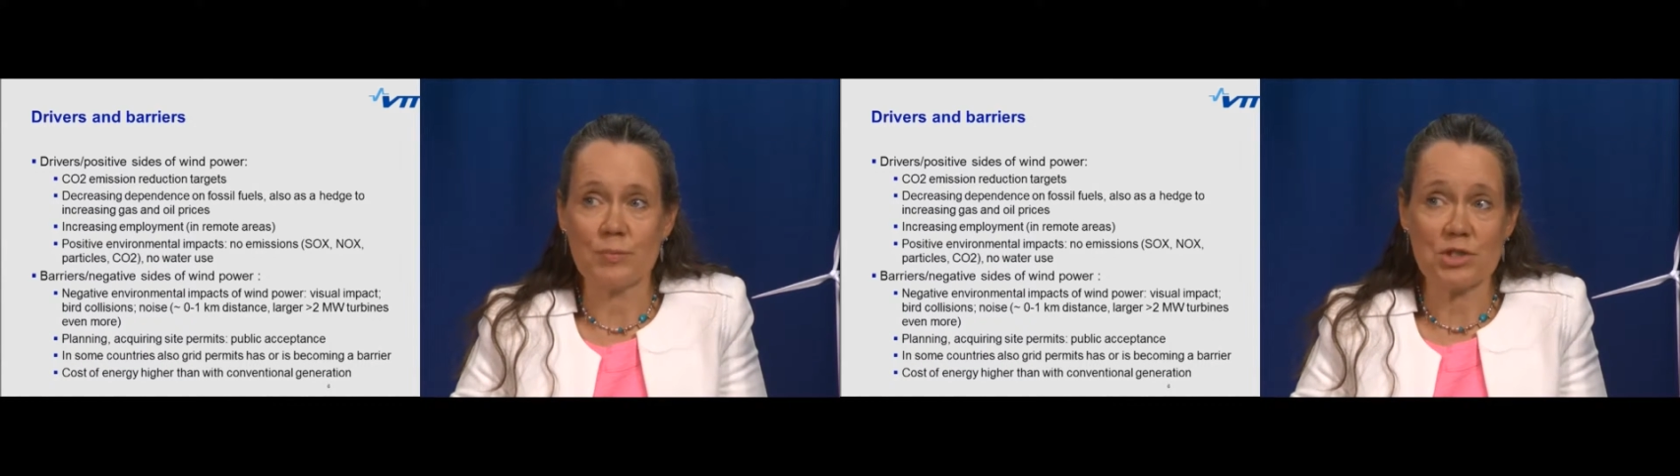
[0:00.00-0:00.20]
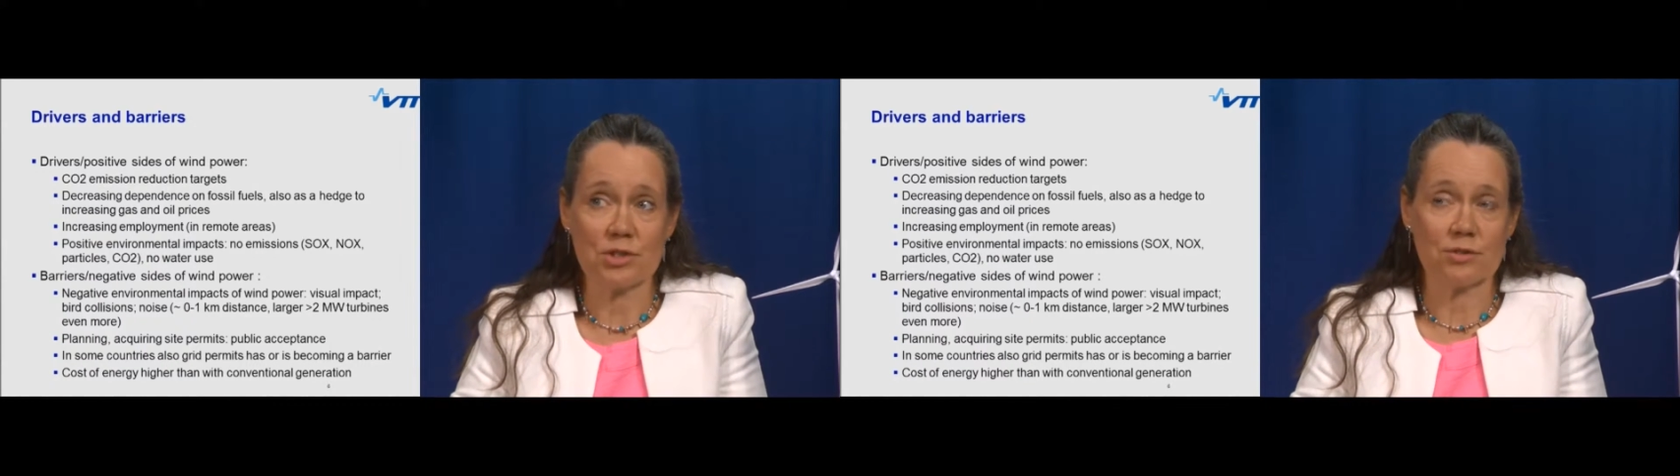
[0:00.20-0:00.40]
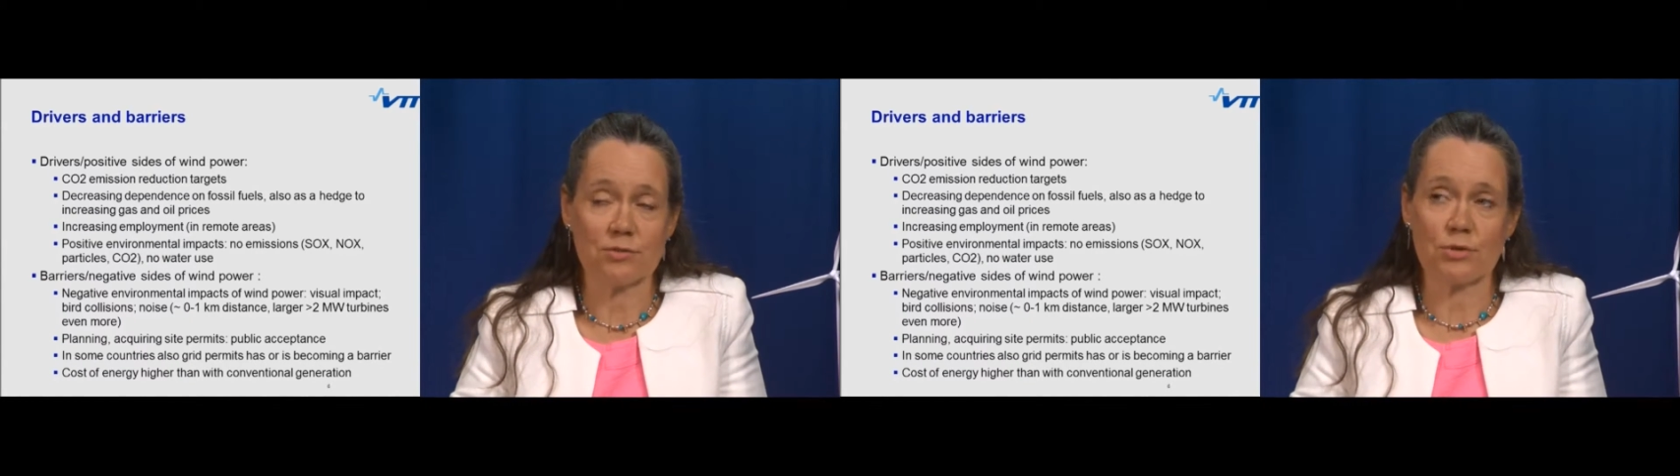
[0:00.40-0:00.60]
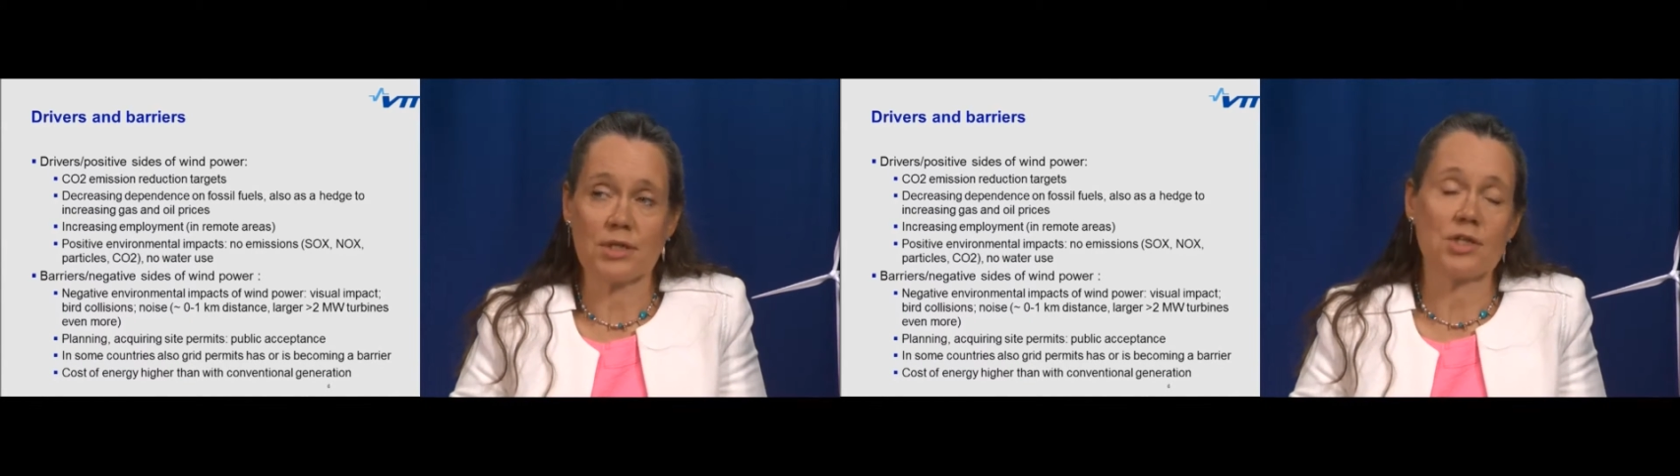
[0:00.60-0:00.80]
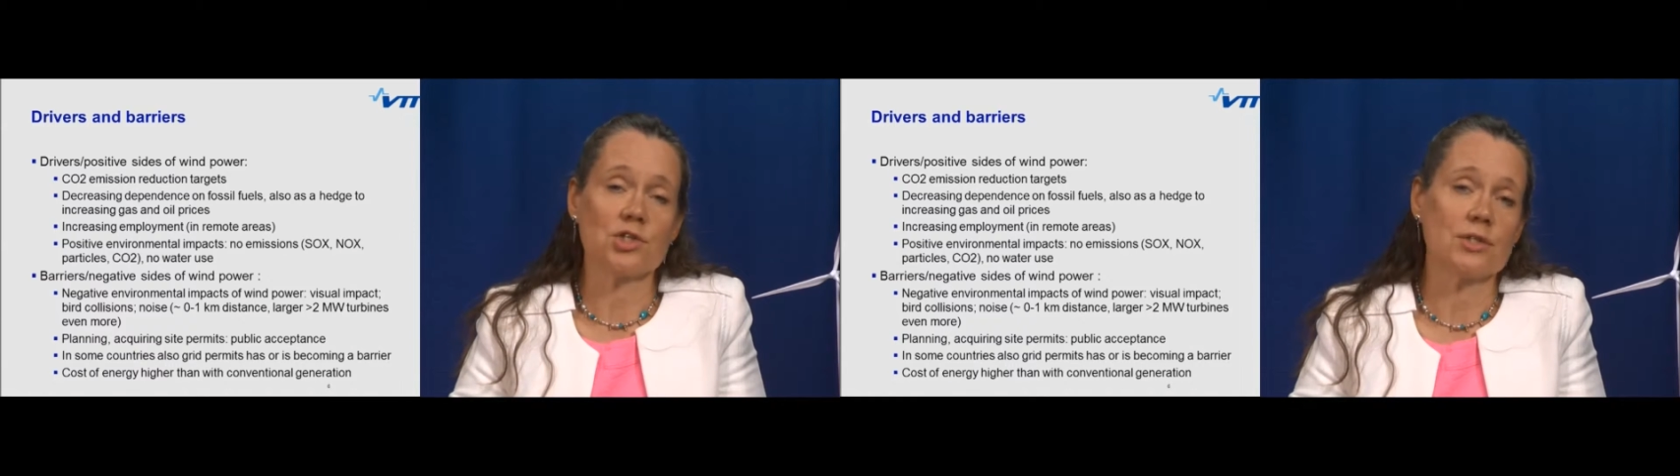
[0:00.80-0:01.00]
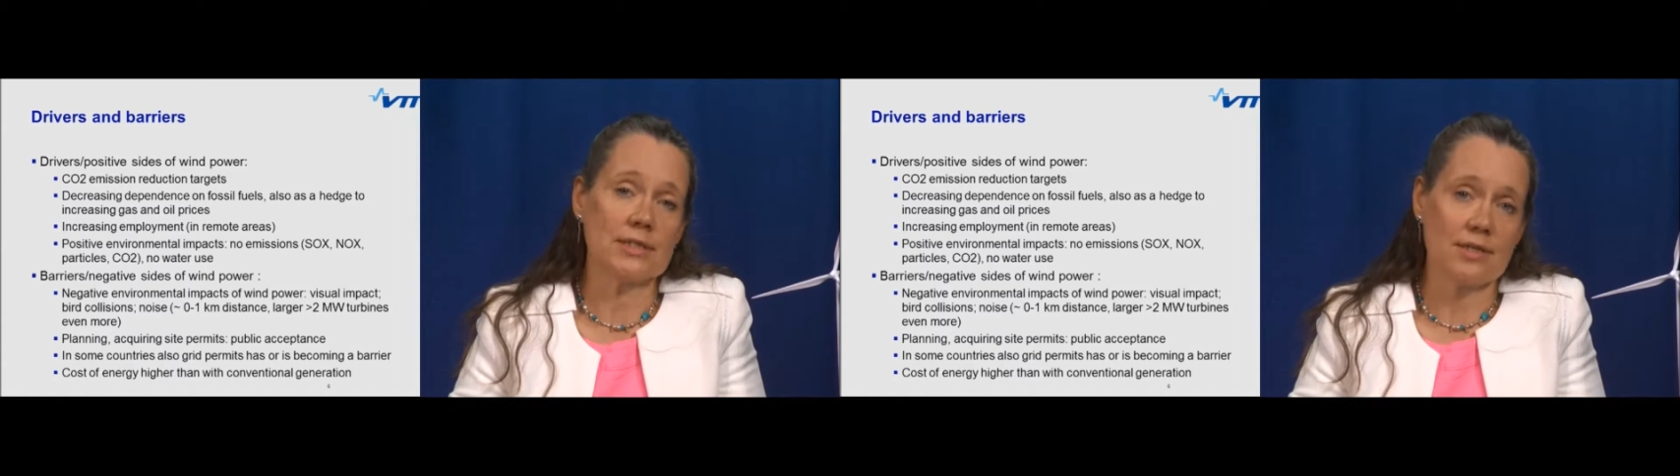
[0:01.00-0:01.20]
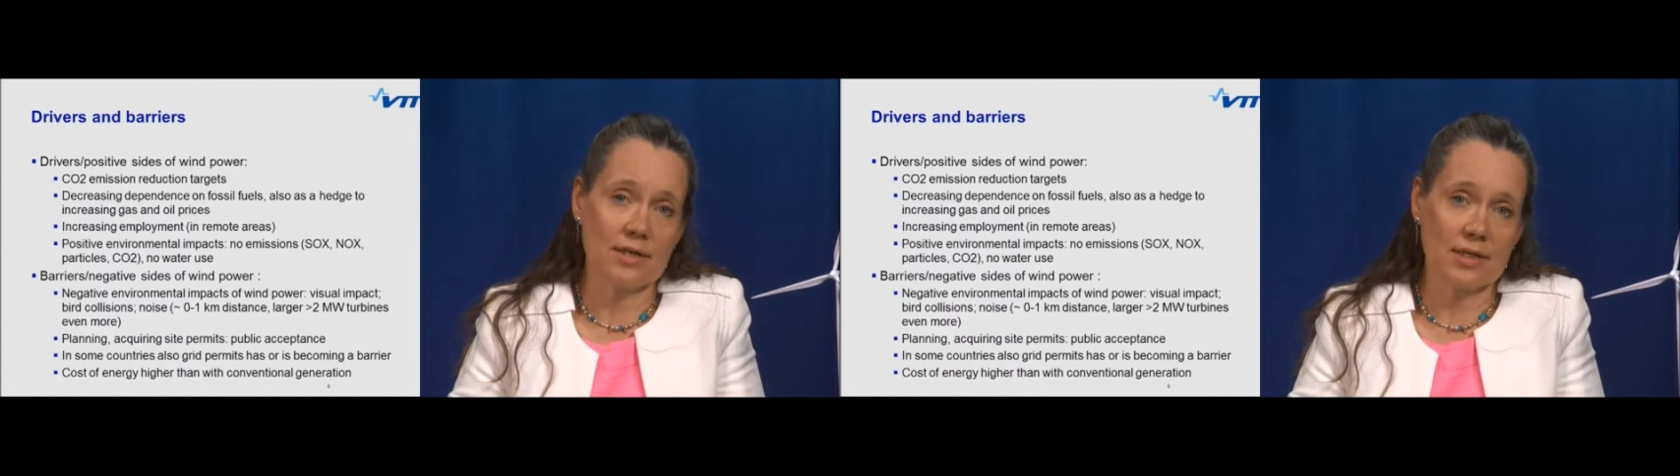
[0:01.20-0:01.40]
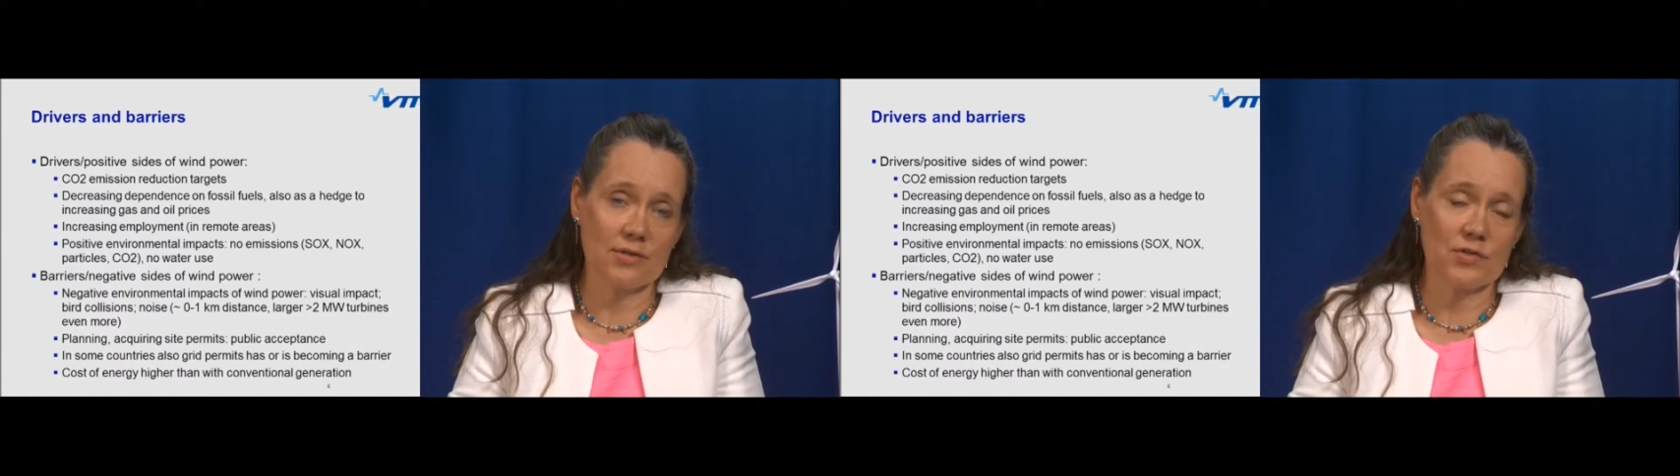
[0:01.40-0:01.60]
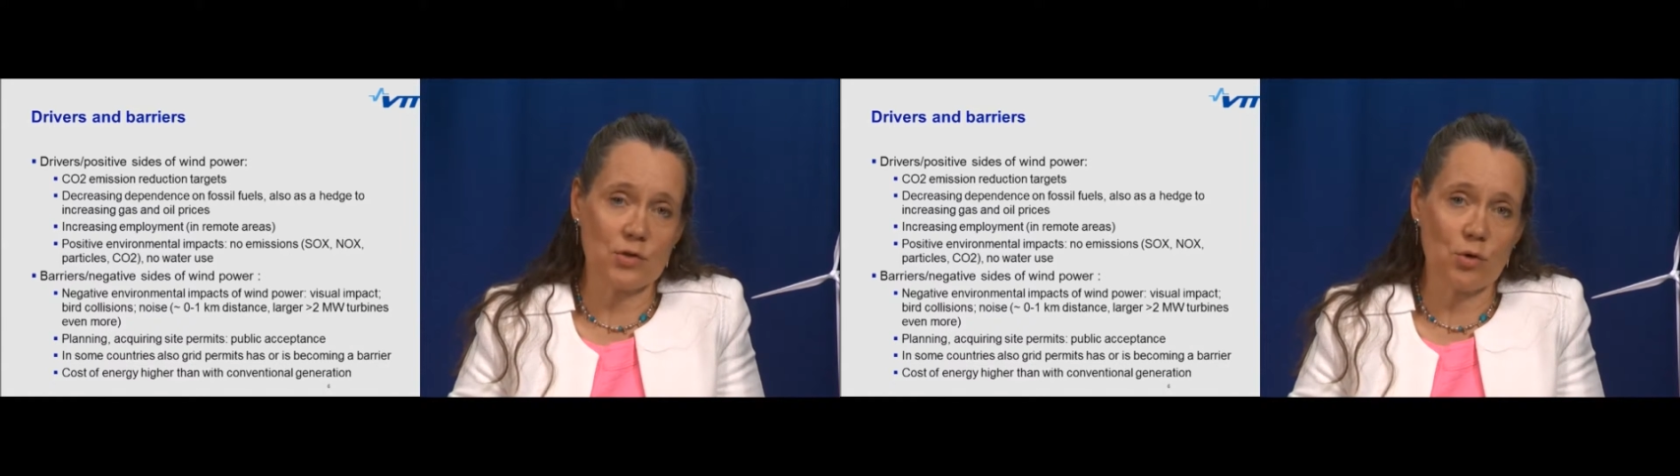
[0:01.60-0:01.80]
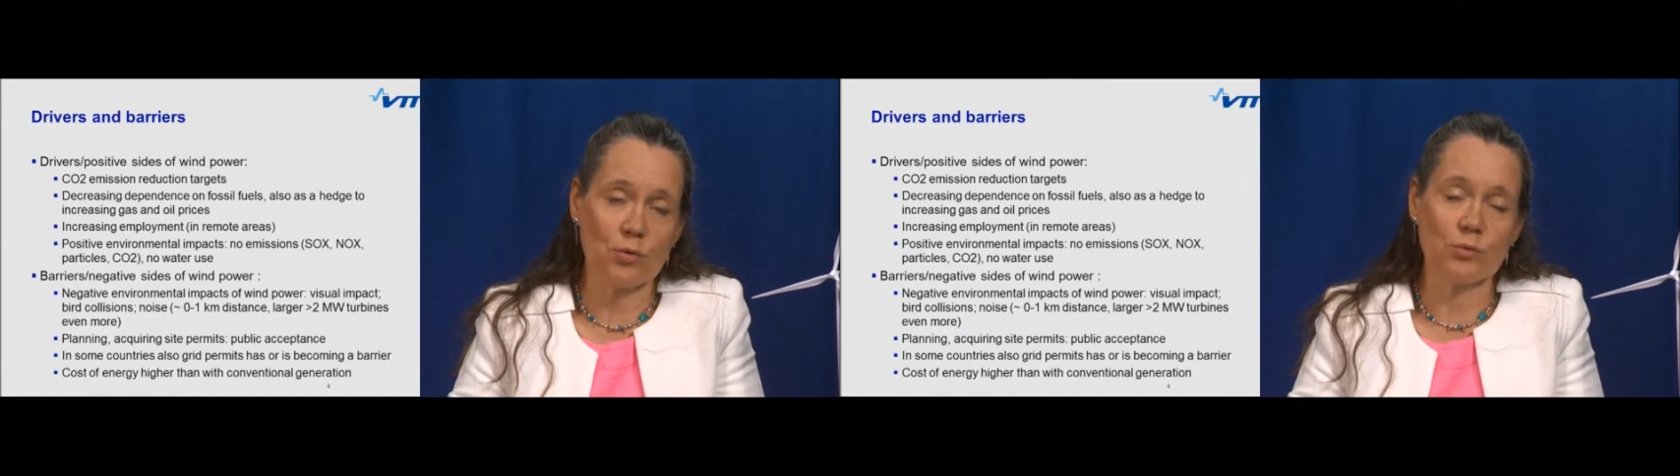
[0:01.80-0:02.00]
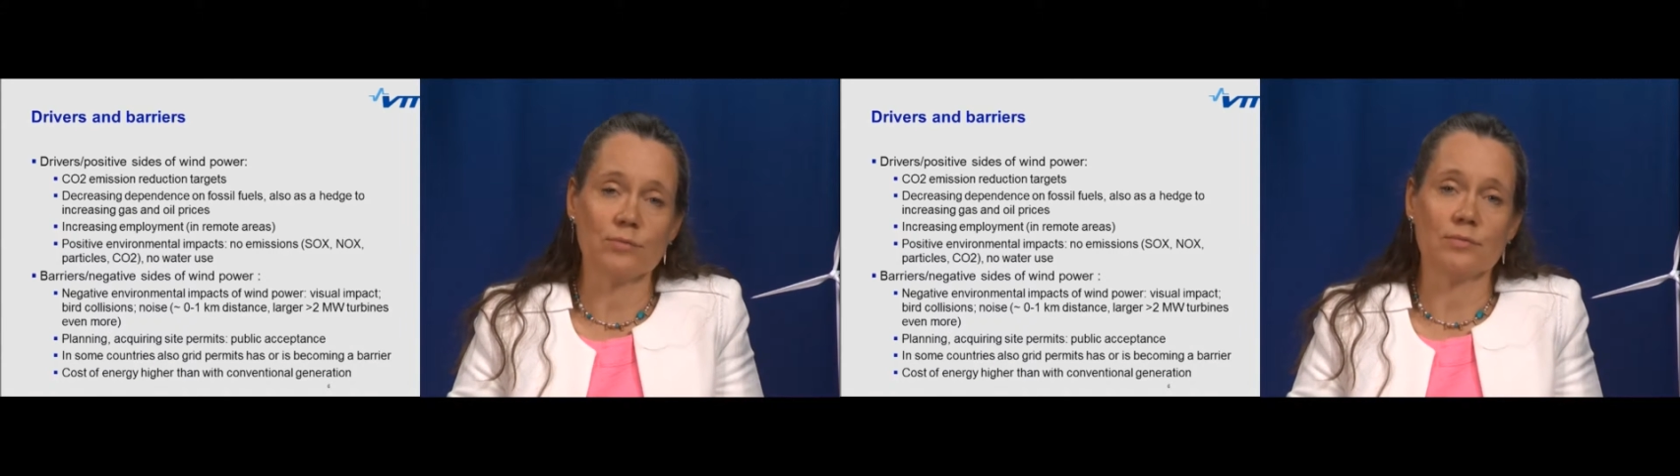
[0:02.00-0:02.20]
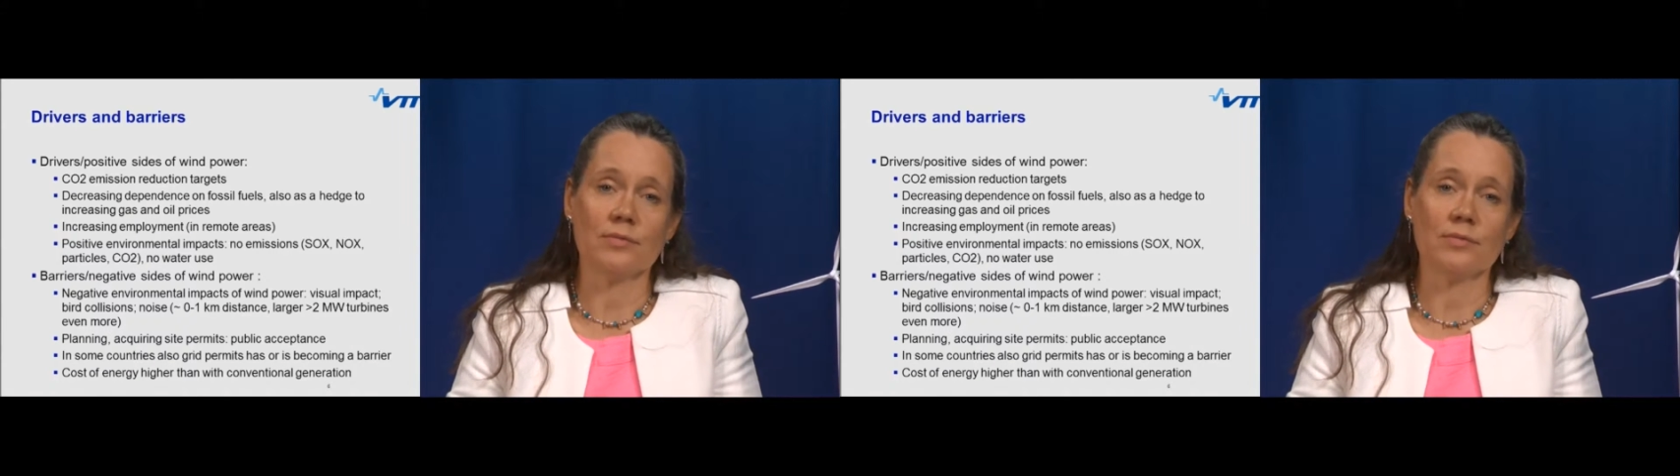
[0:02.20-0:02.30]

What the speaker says: emission reduction target, so